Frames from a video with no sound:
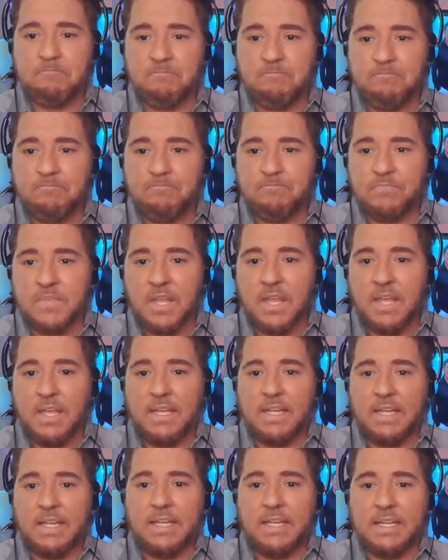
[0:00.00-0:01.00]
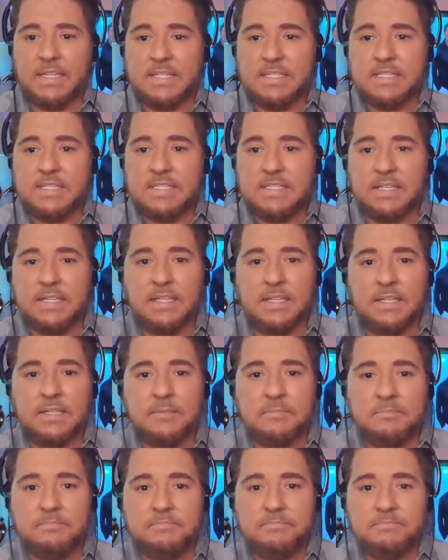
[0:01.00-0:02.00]
-hmm. And
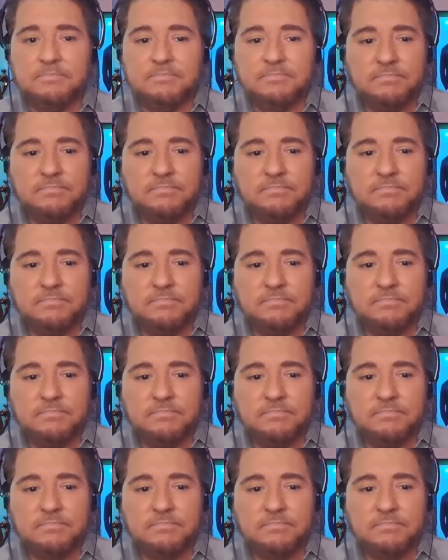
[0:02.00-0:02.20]
um,